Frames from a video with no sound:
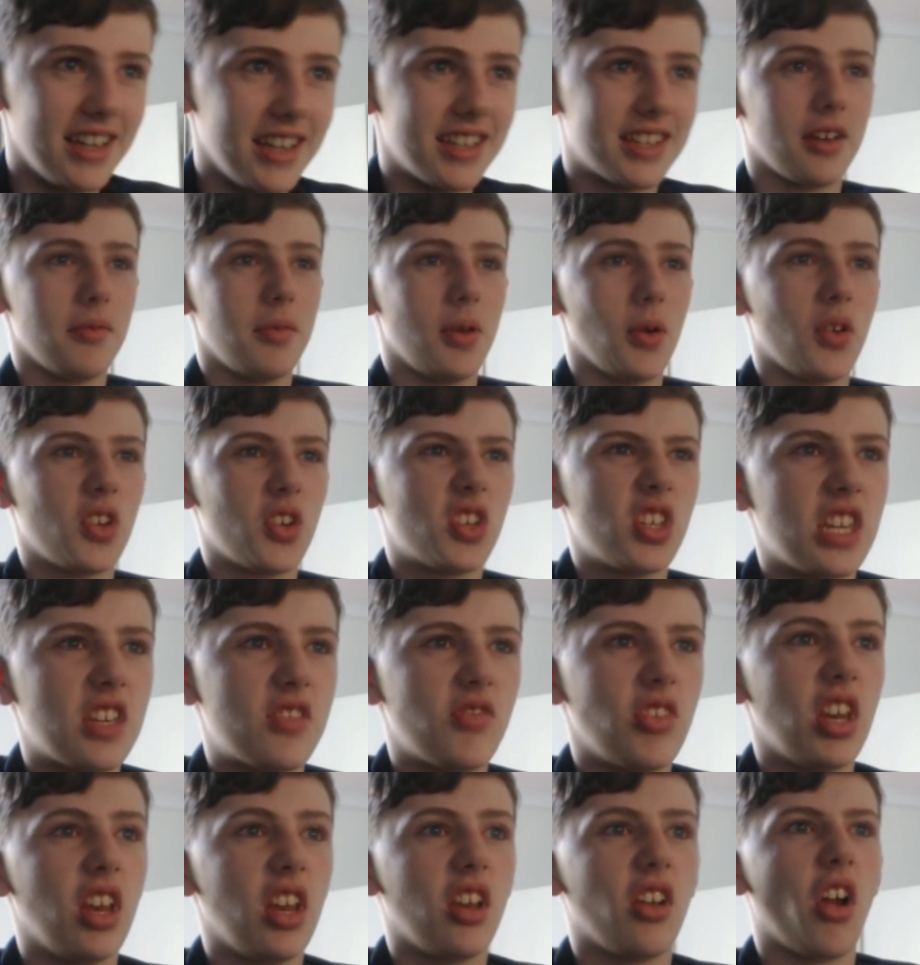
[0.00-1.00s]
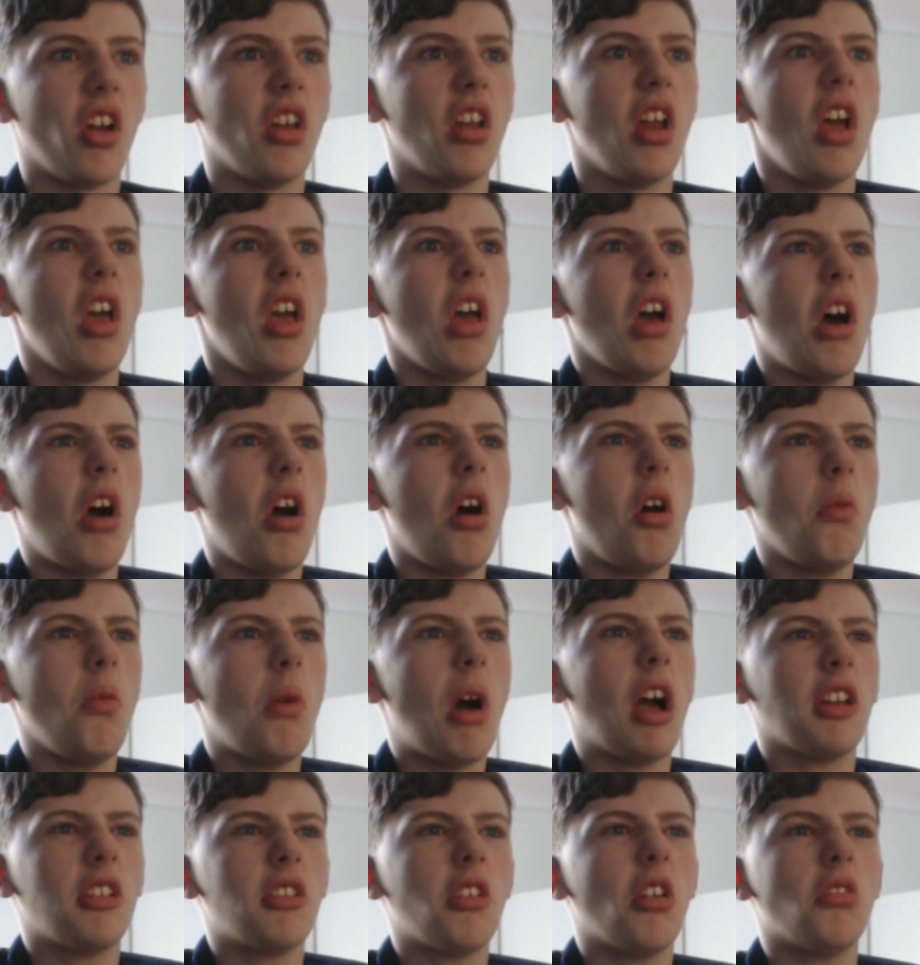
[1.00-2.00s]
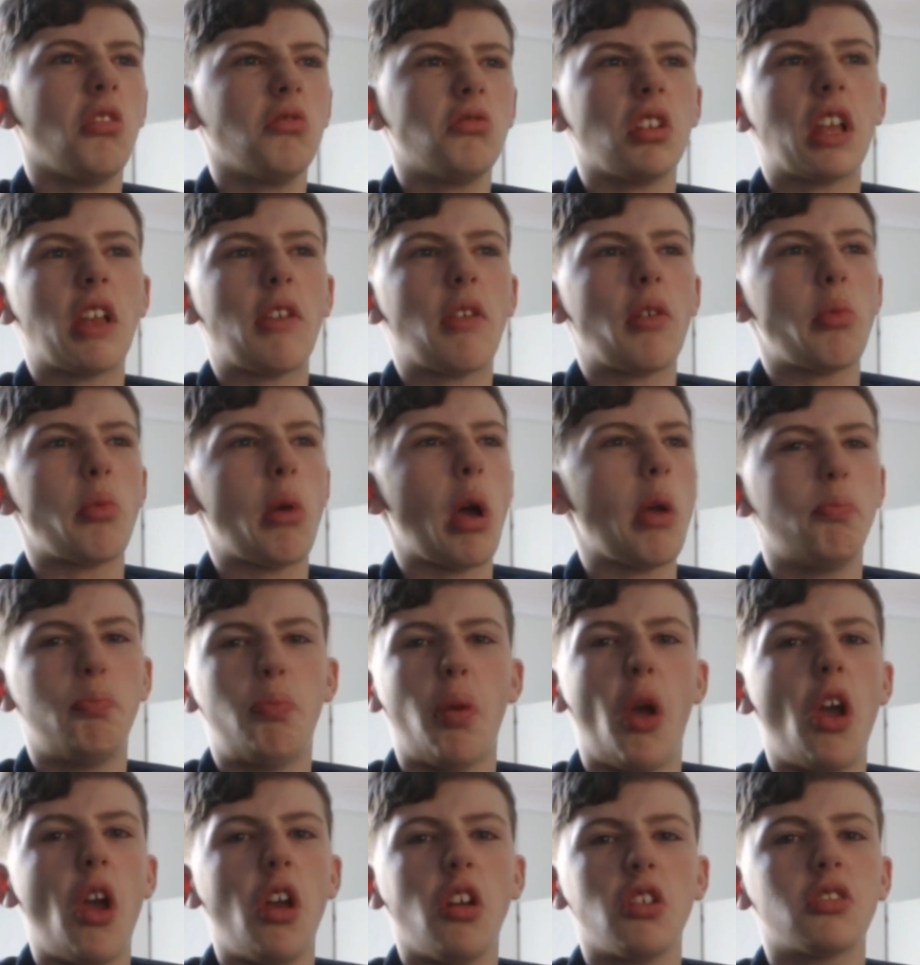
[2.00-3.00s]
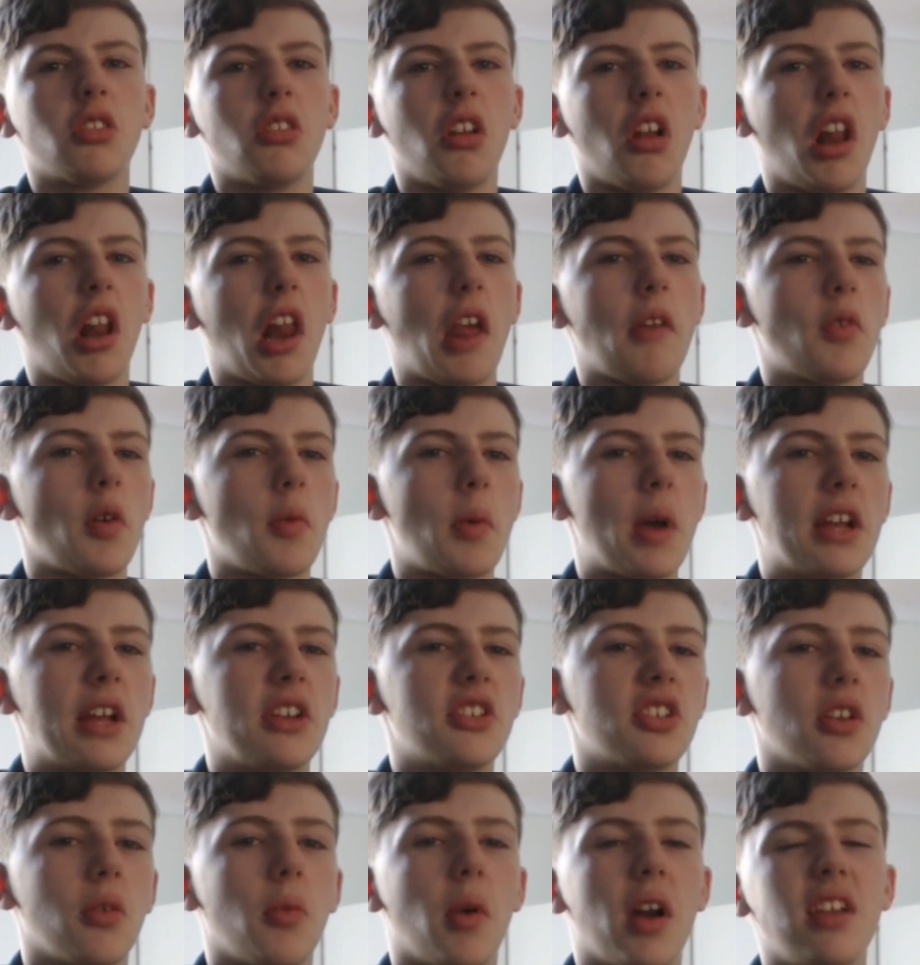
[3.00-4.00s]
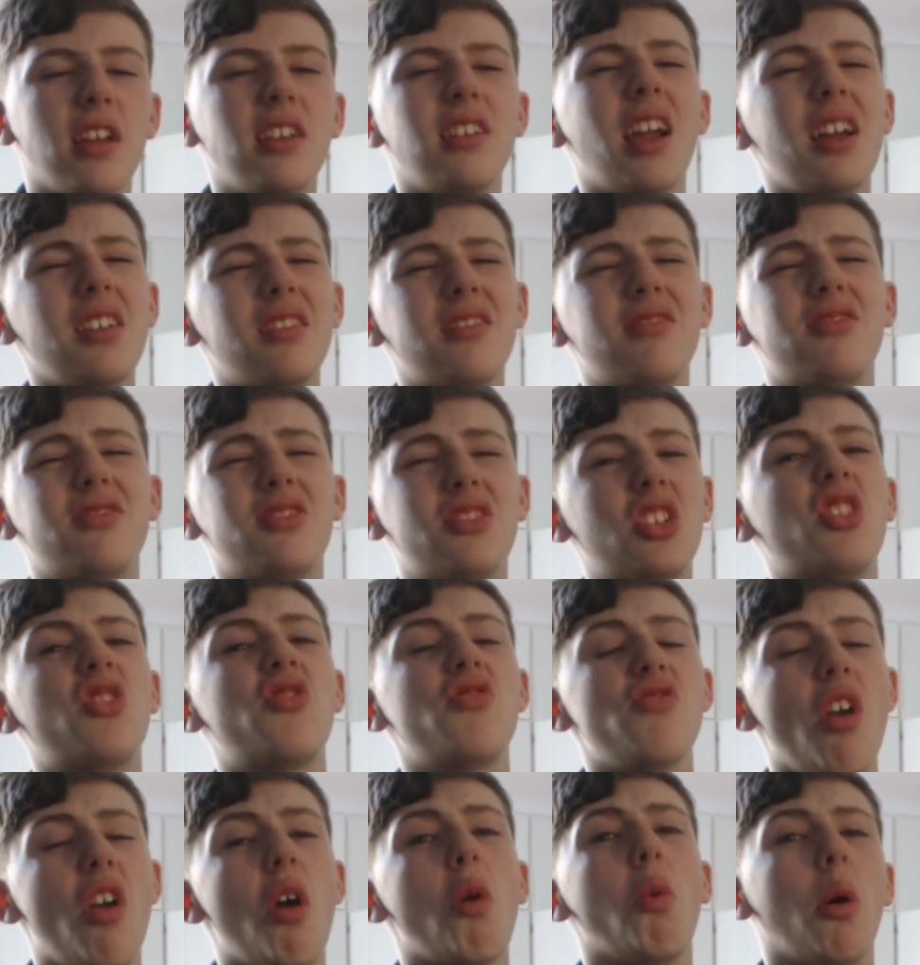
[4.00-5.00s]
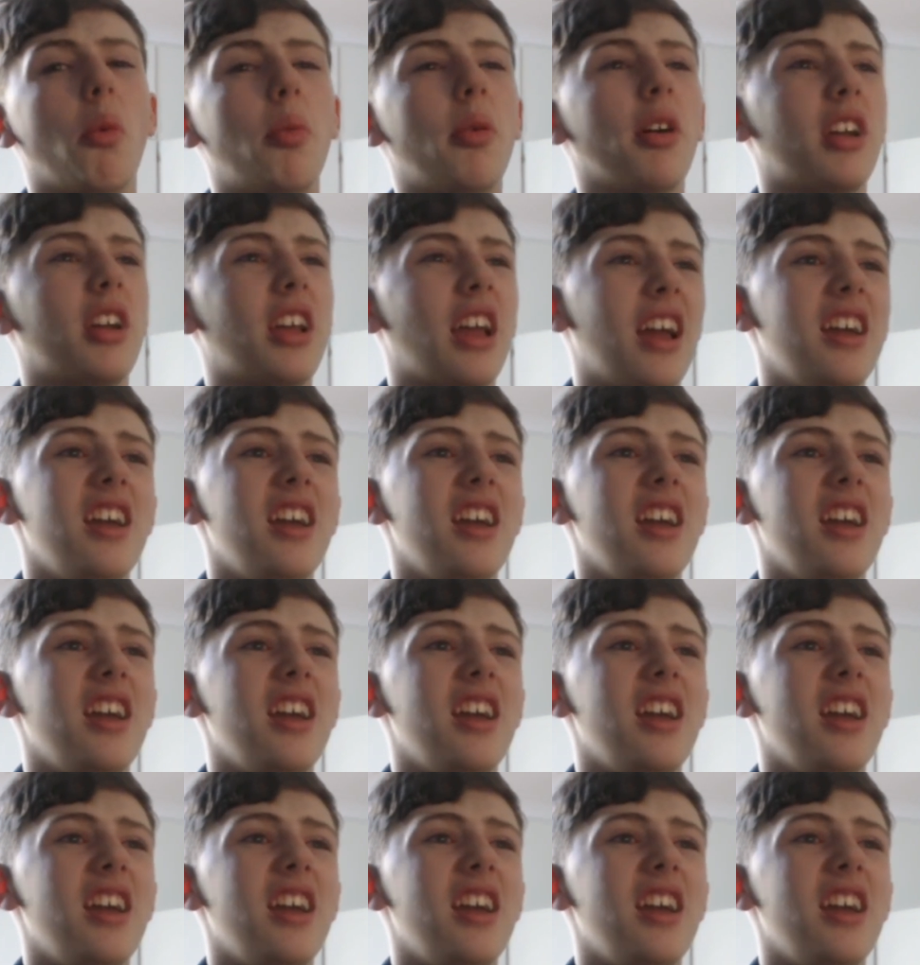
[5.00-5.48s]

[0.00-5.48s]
going to be watching this video going, oh my God, you're giving my personal information away. Yeah, grow up, okay?